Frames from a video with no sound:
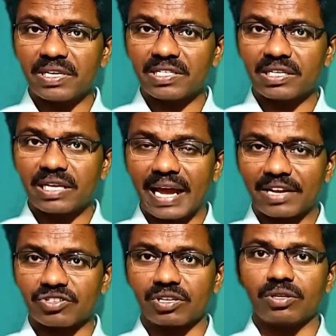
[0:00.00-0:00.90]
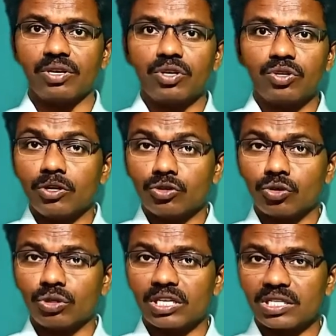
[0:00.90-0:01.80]
present action.
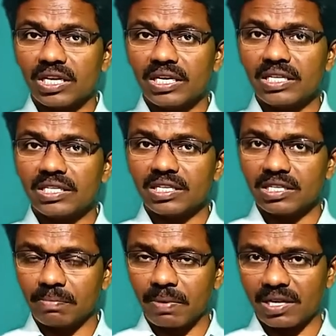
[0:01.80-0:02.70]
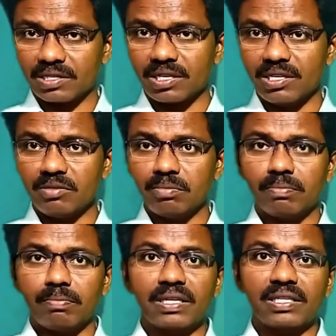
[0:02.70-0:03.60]
So the sentence is in past tense,
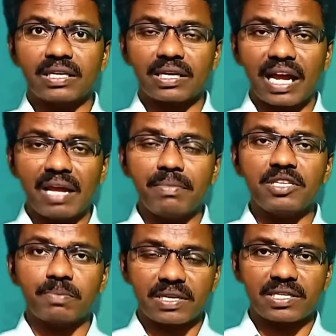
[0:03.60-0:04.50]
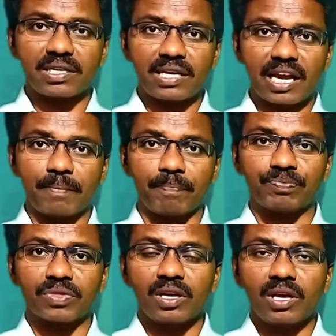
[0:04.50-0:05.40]
but the time is present time.